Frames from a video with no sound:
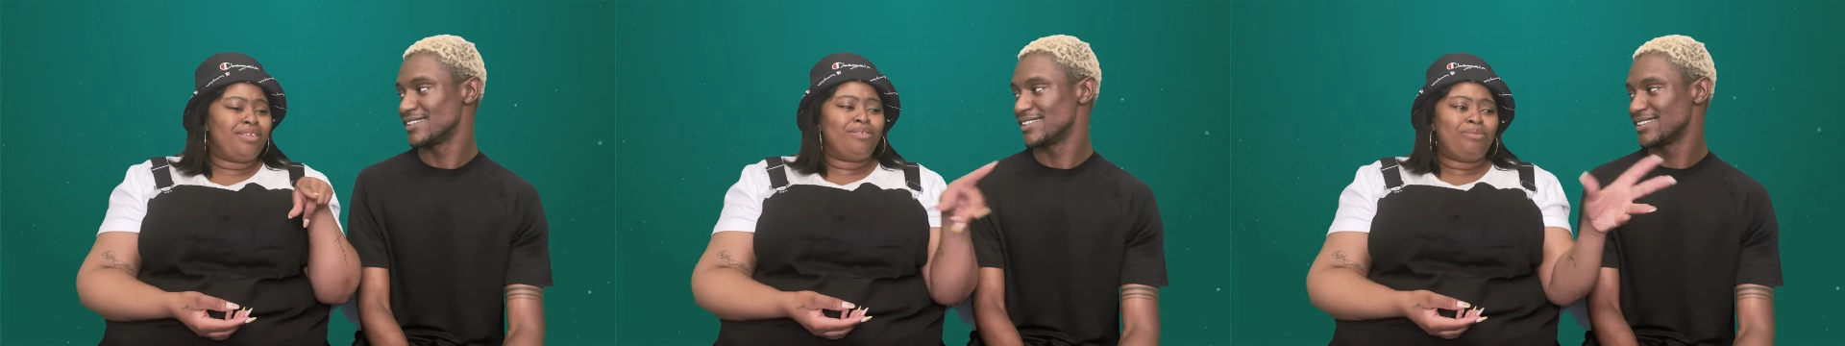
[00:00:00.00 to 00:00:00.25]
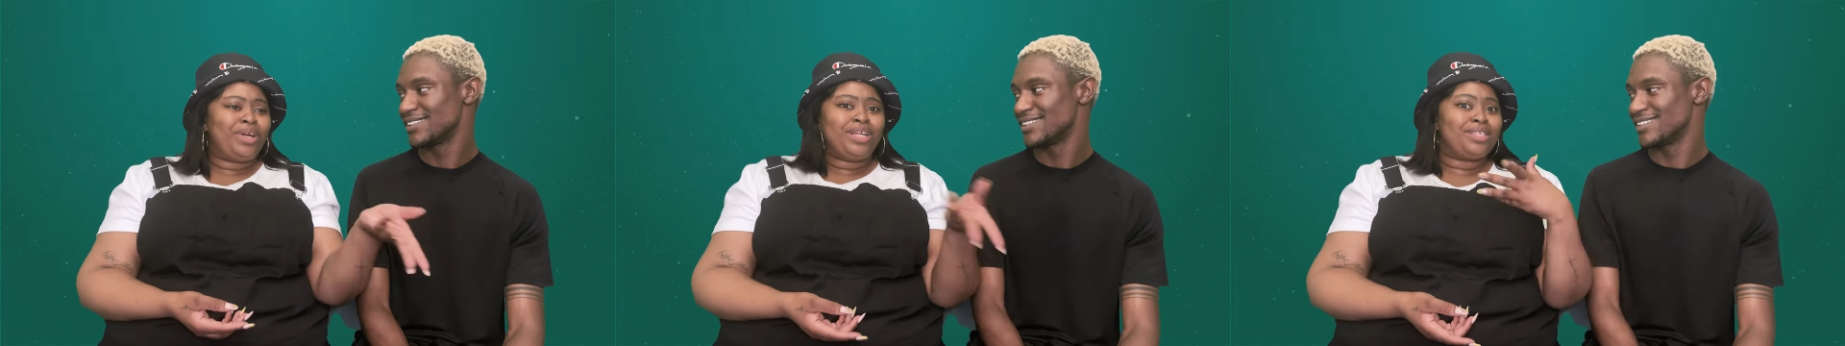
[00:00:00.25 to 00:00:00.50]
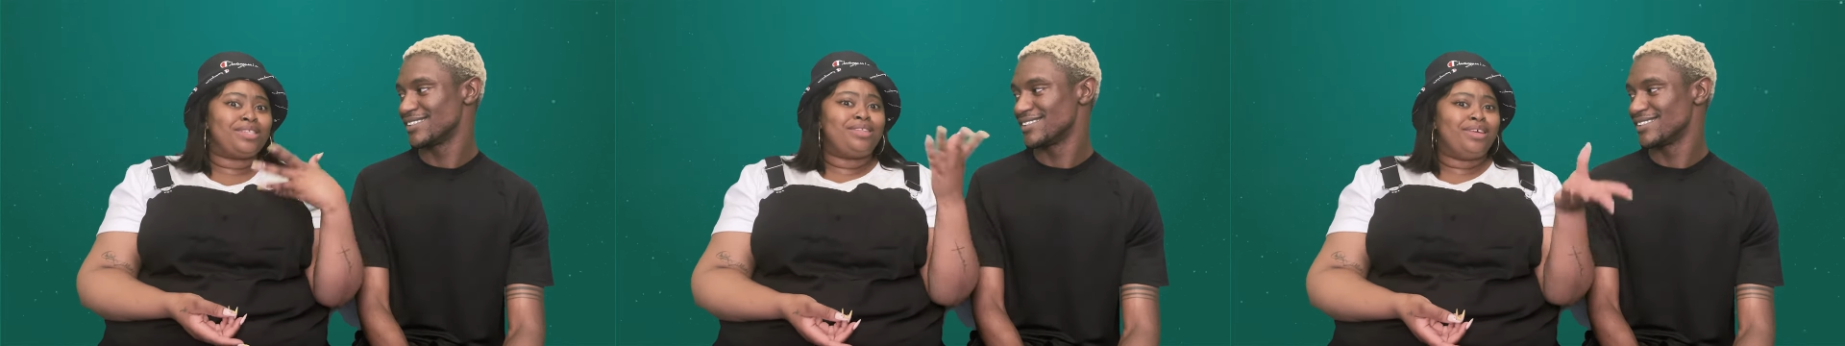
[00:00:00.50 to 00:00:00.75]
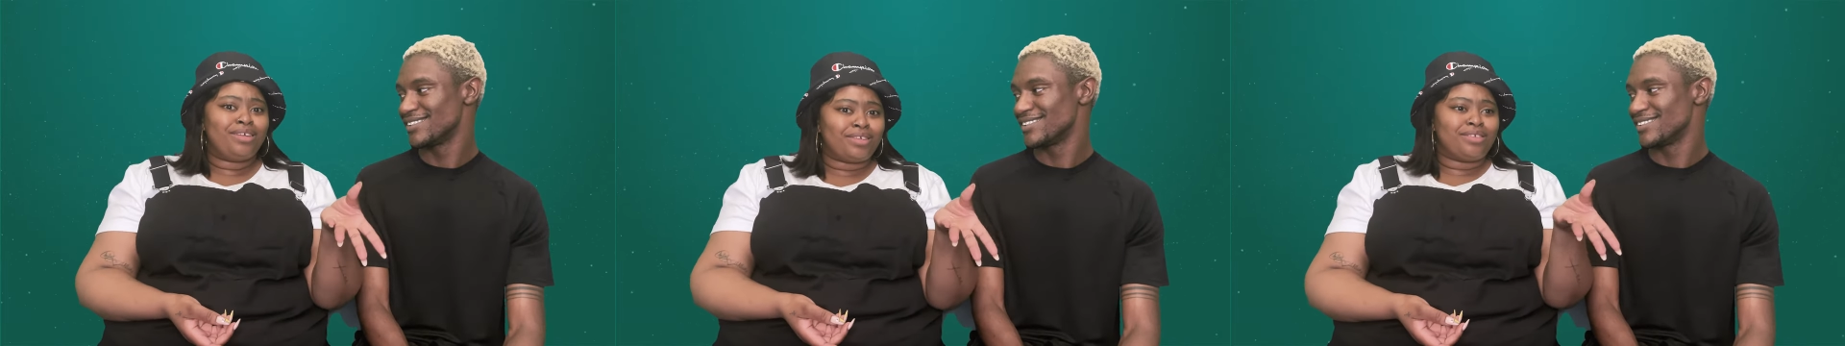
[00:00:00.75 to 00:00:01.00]
Speaker 1: what is
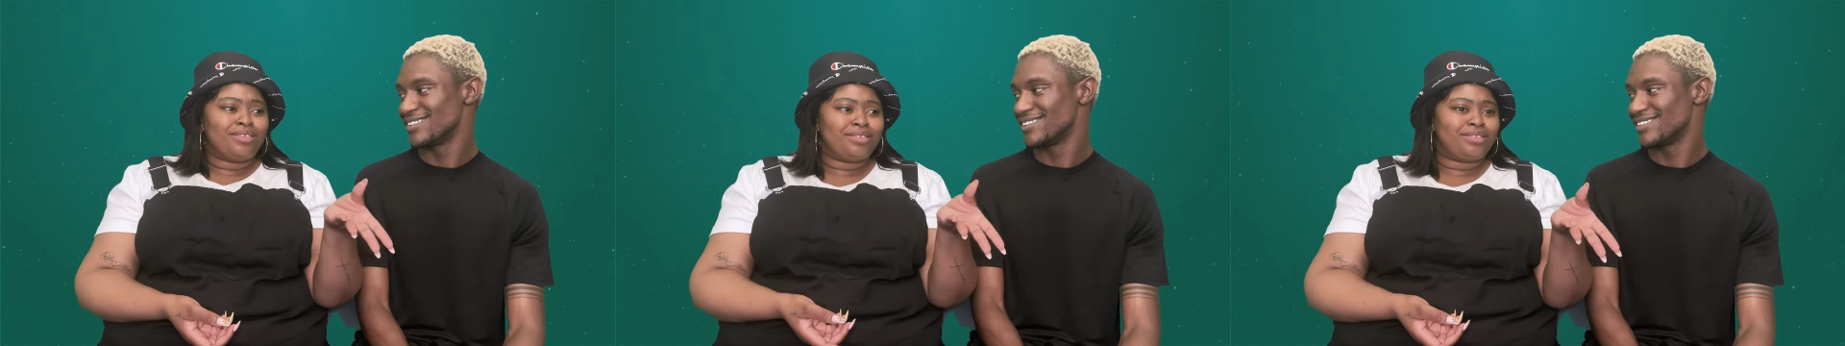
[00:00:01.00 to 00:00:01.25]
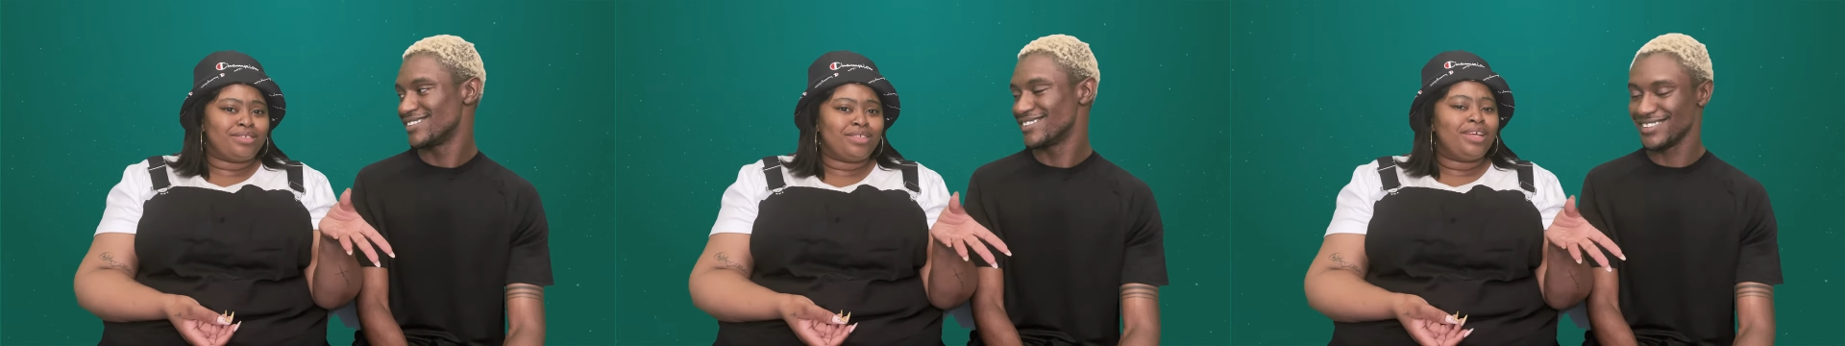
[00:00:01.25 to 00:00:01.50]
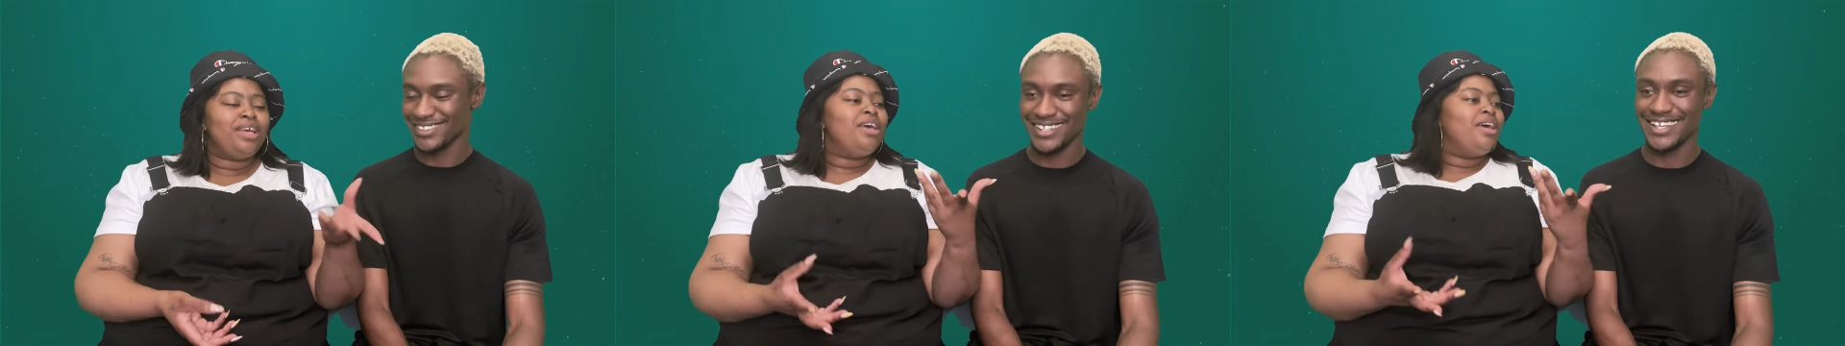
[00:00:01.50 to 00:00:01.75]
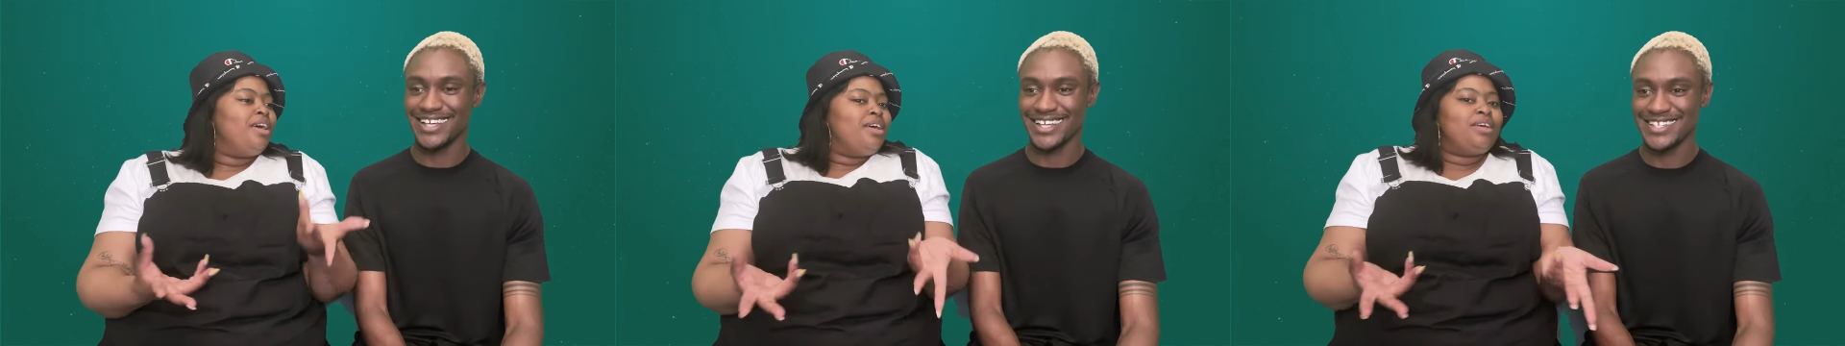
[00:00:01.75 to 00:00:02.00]
this?
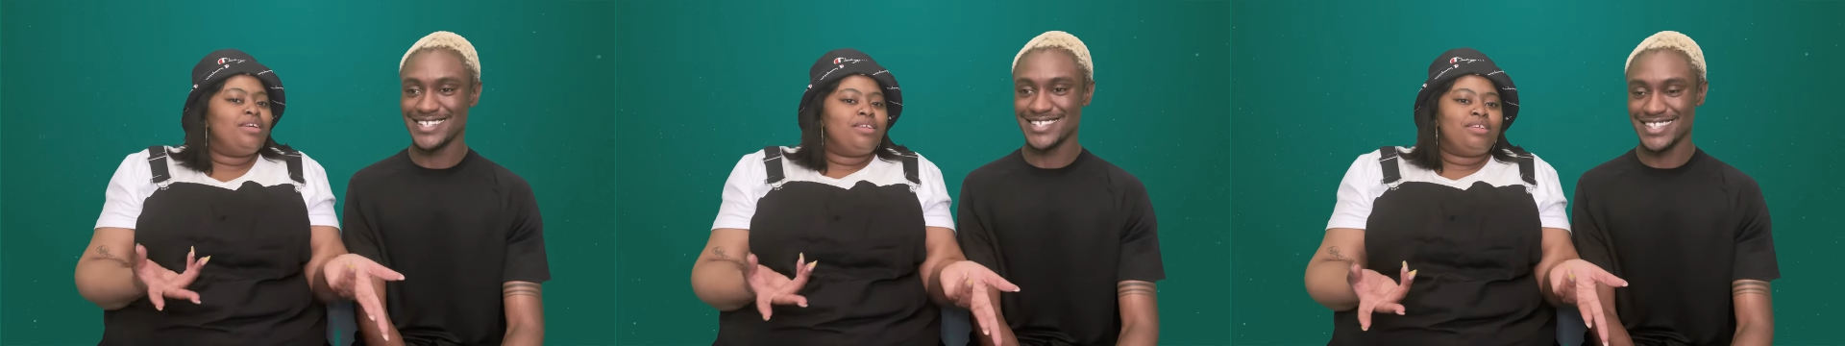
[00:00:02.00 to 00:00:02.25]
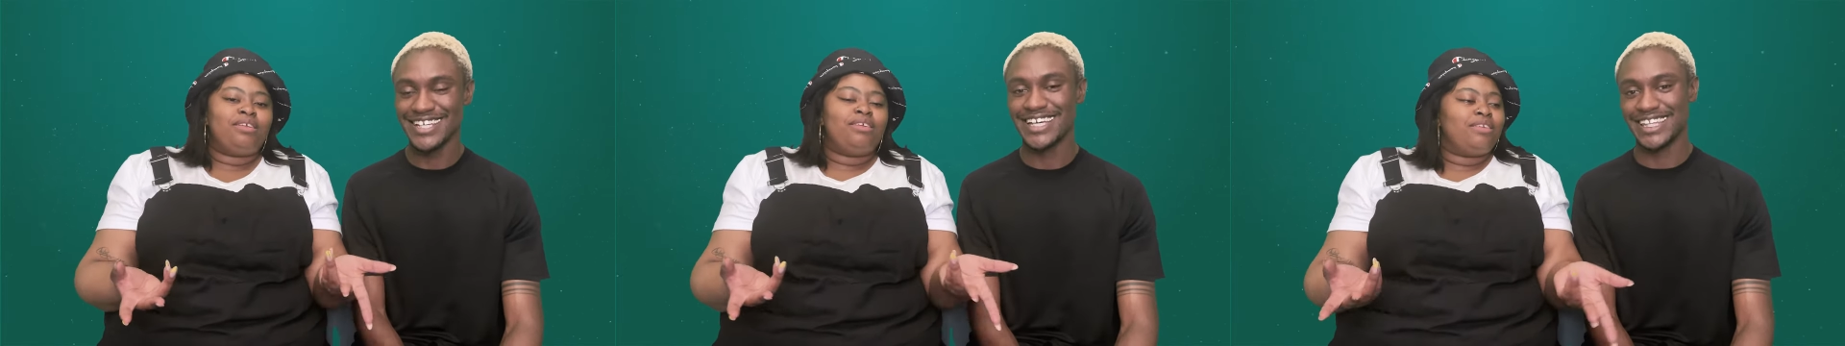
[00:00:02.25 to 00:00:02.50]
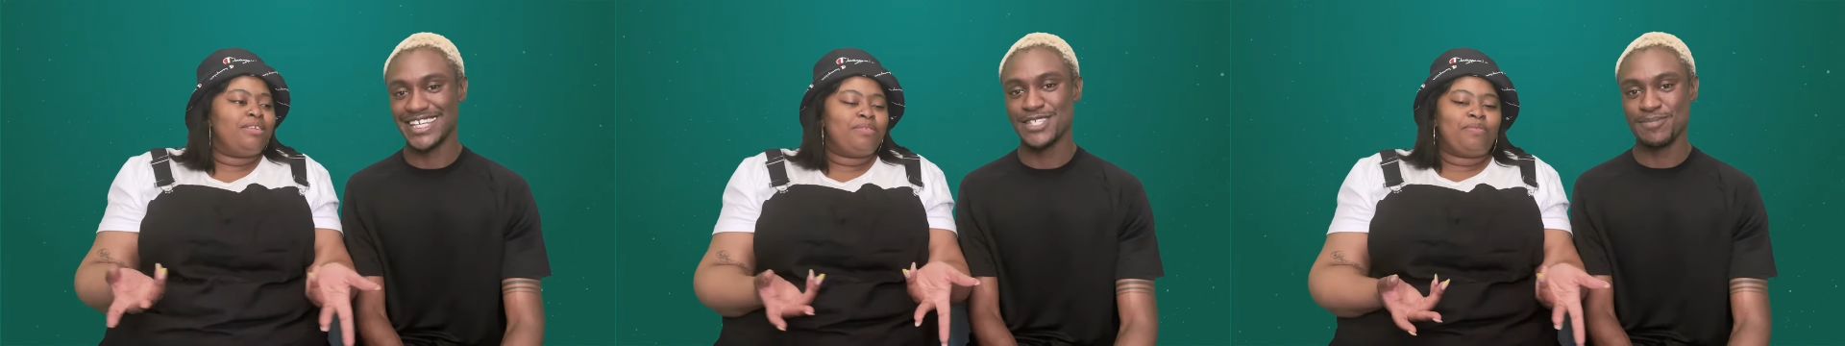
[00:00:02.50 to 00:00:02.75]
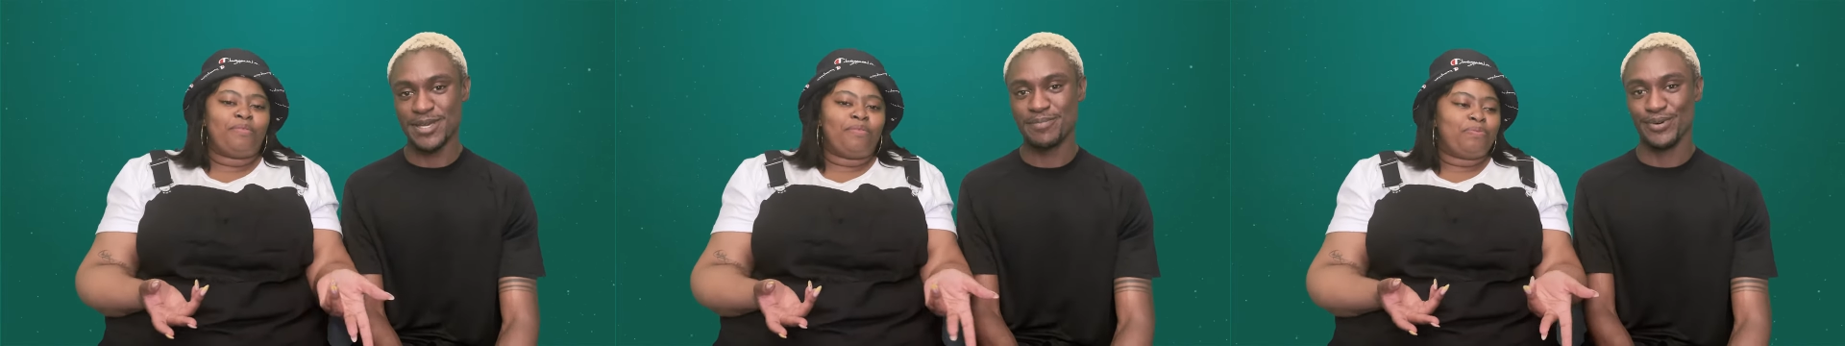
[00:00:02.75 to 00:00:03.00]
Speaker 2: Yes, look at these
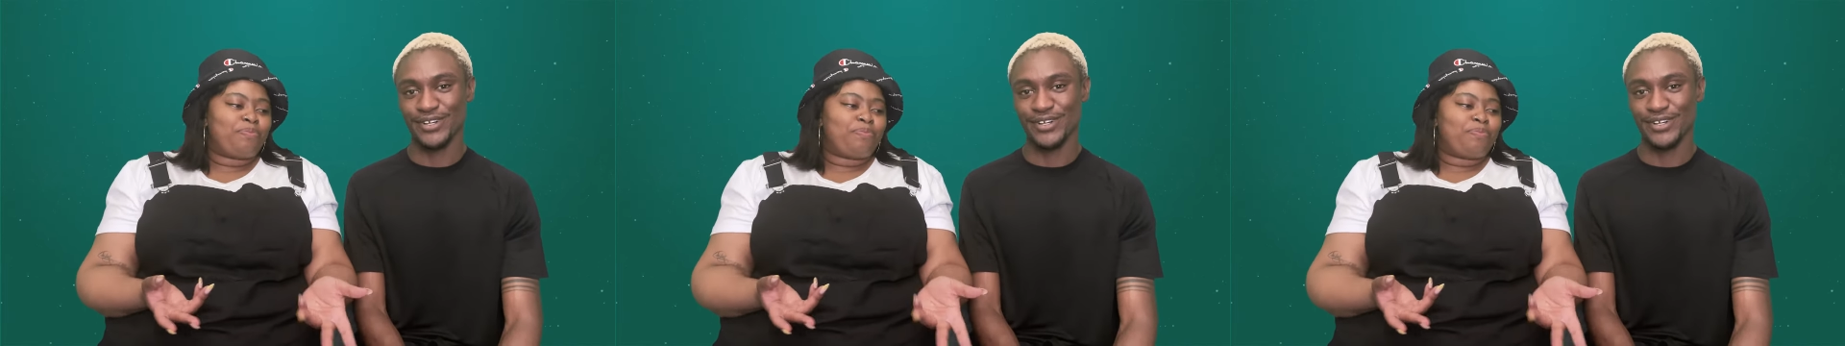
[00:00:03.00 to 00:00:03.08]
people.